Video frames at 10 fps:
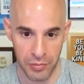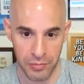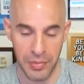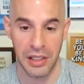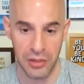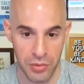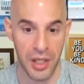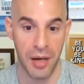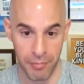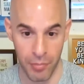meaning you
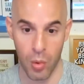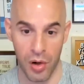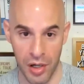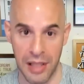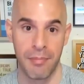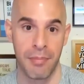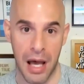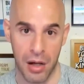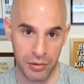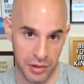get more
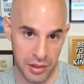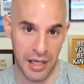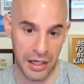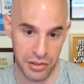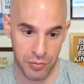inbound connection